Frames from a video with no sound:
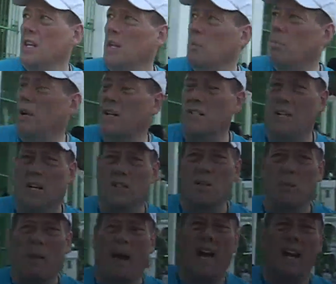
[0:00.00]
The
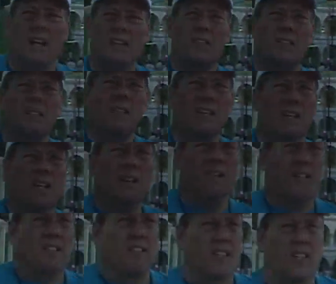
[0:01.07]
presidential palace.
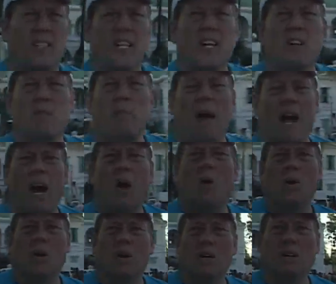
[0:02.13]
This is the seat of power.